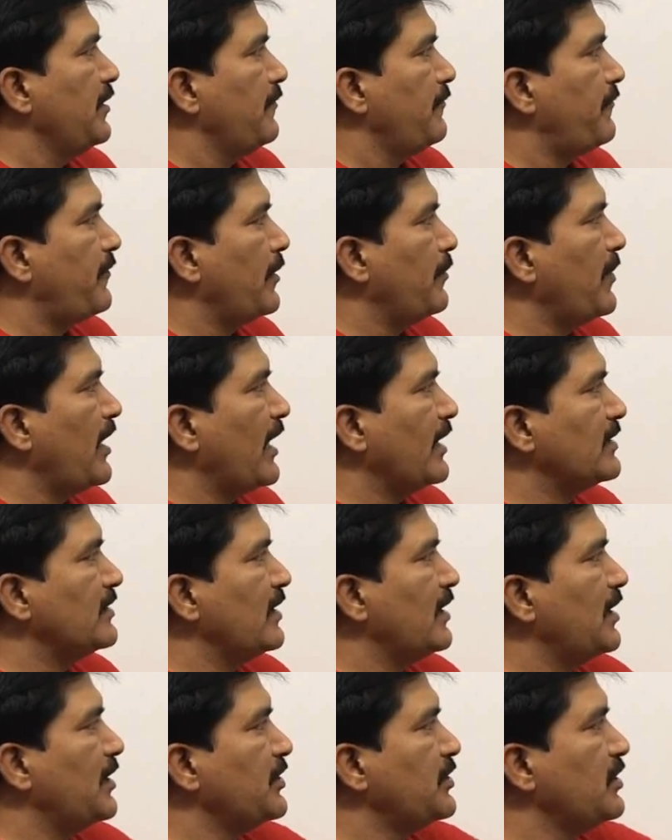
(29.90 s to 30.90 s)
From
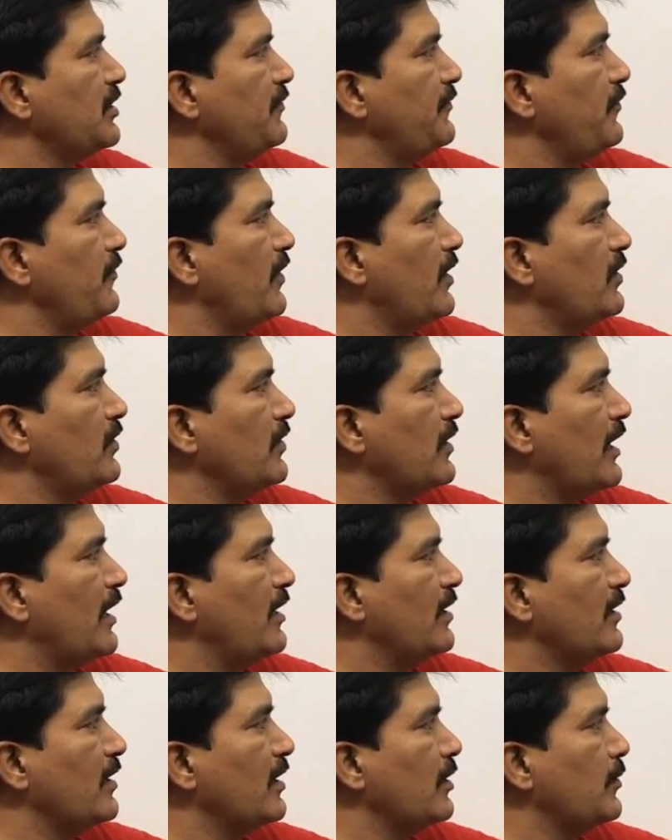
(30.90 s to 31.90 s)
acceleration, if you want to
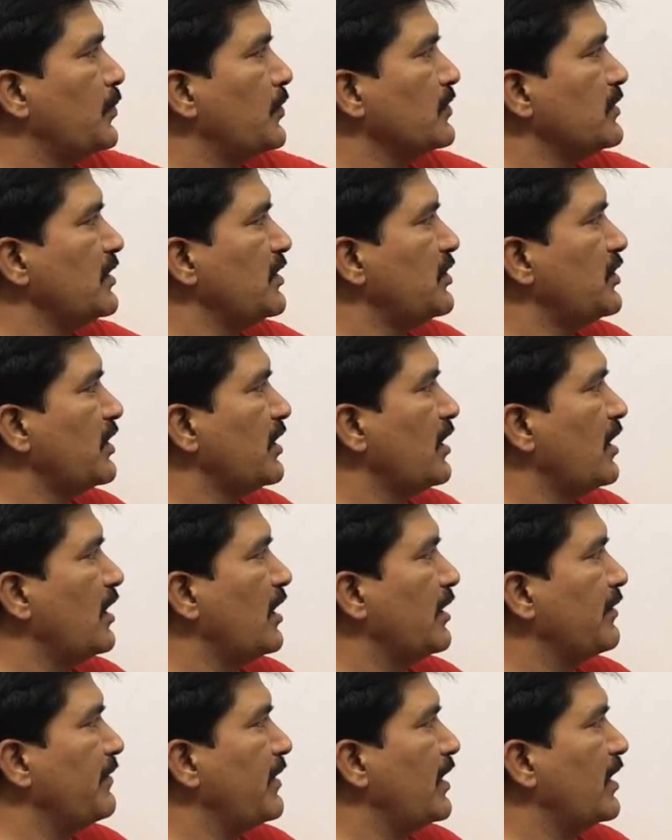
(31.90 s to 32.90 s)
calculate position
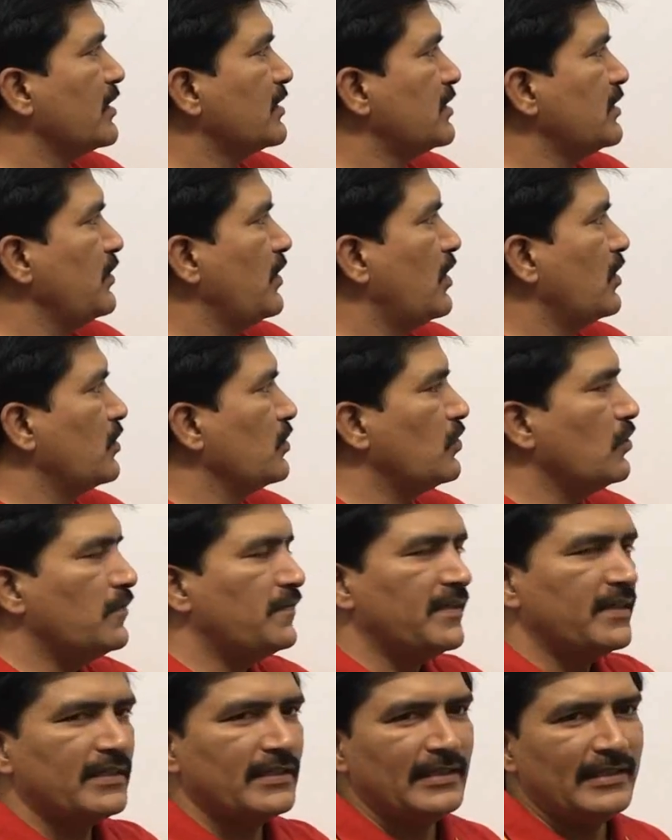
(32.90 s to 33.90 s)
or velocity, you have to
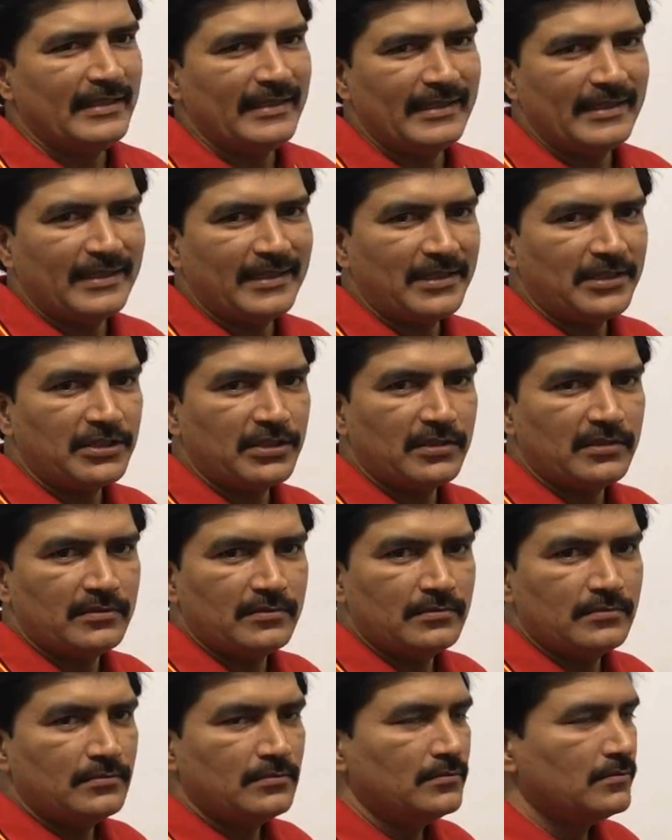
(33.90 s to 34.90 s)
go for integration,
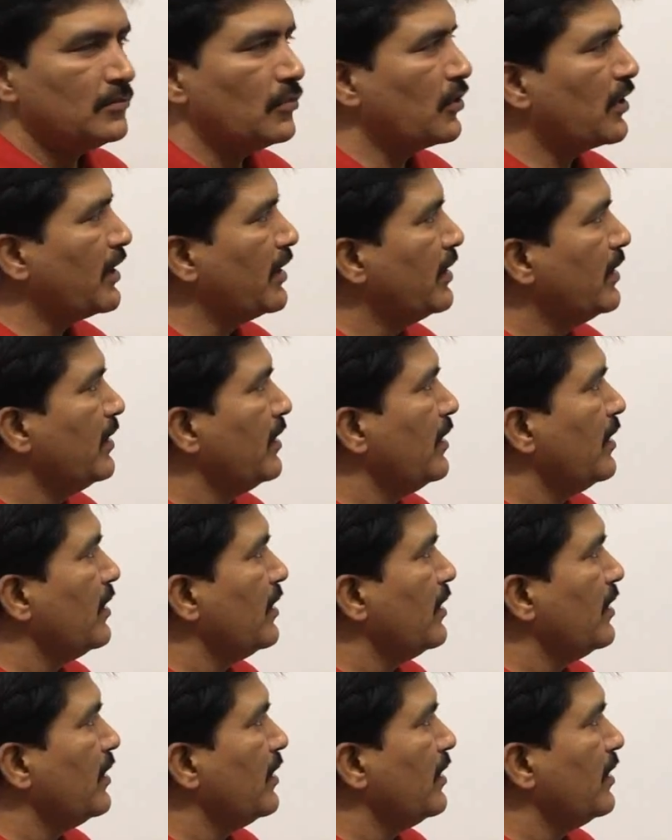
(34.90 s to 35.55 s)
okay.